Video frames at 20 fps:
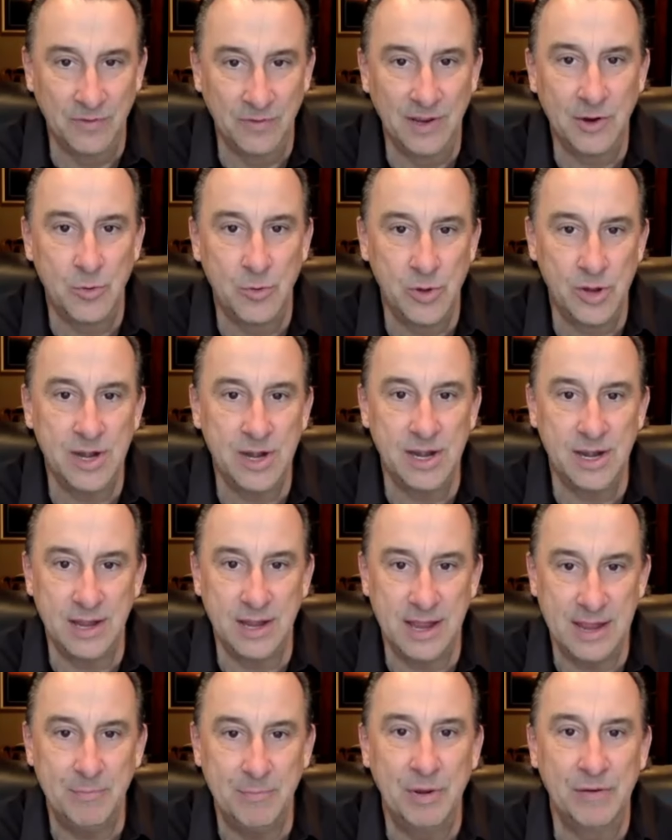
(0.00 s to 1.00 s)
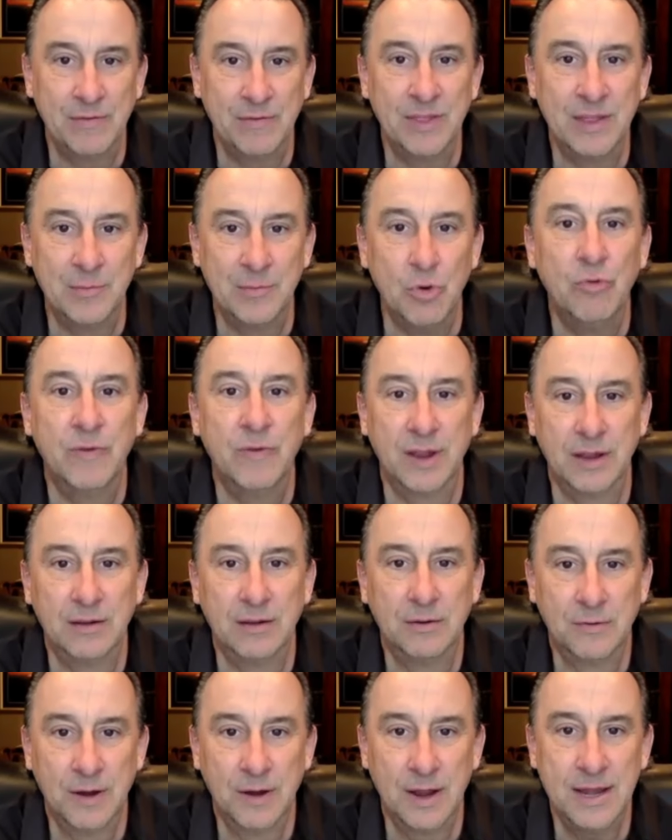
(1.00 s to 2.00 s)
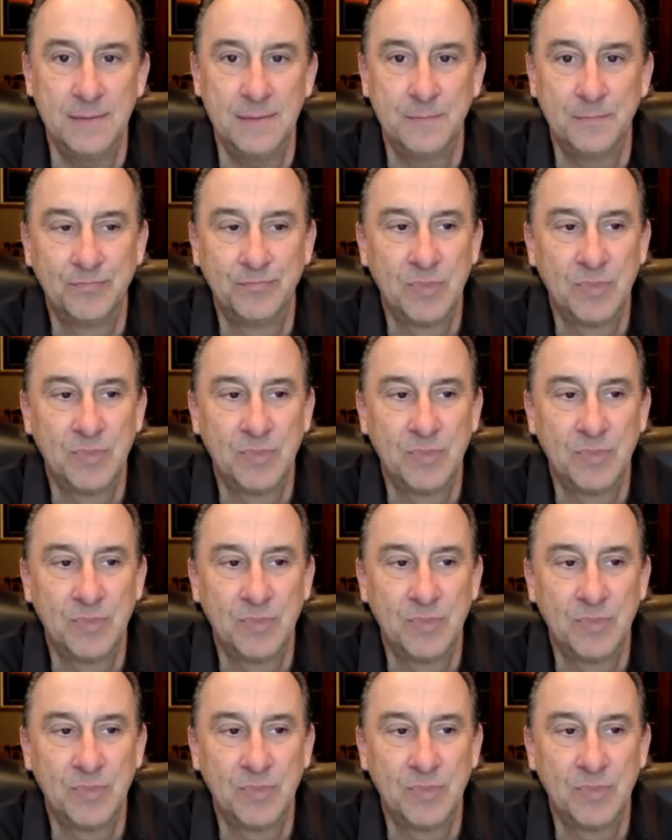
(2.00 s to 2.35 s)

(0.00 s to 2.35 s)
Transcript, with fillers: liquidity to keep everything moving, right?